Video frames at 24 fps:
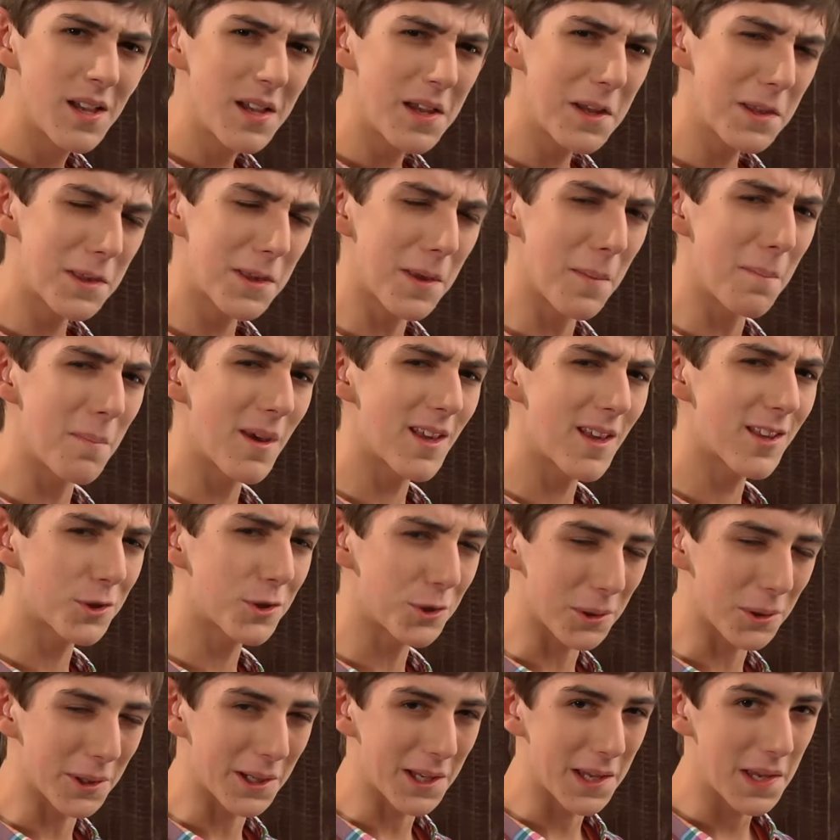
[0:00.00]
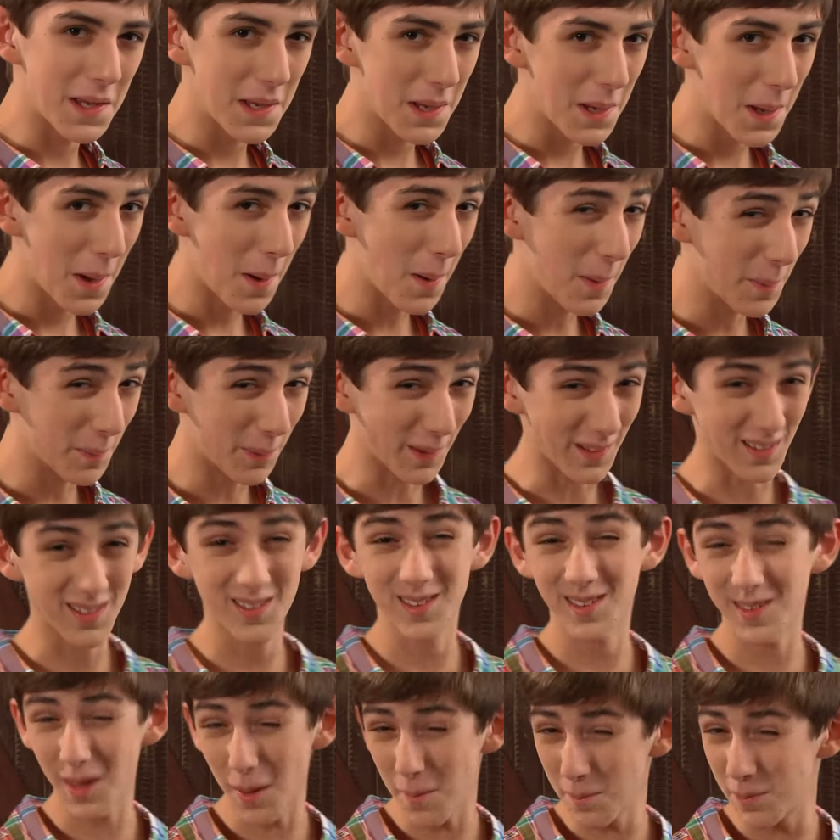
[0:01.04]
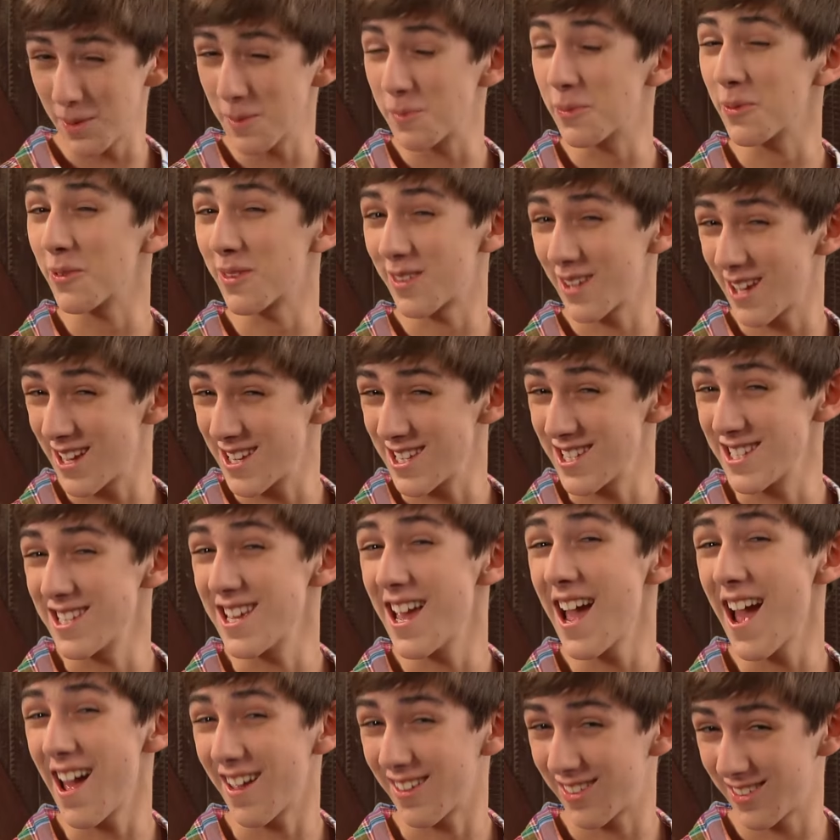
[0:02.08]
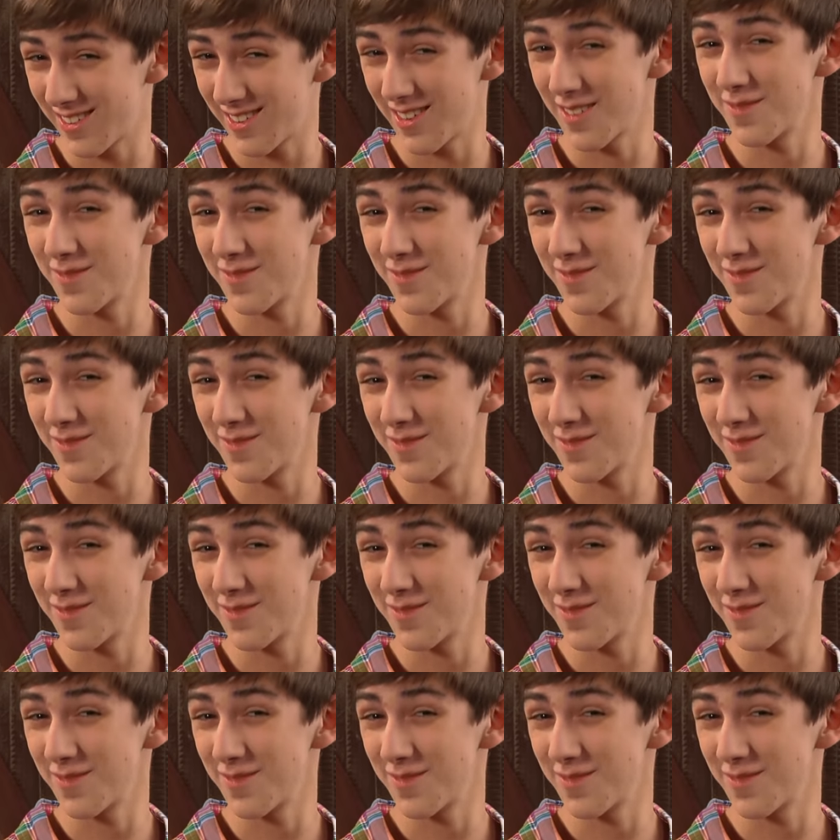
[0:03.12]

it's a mystery. But some people say yes.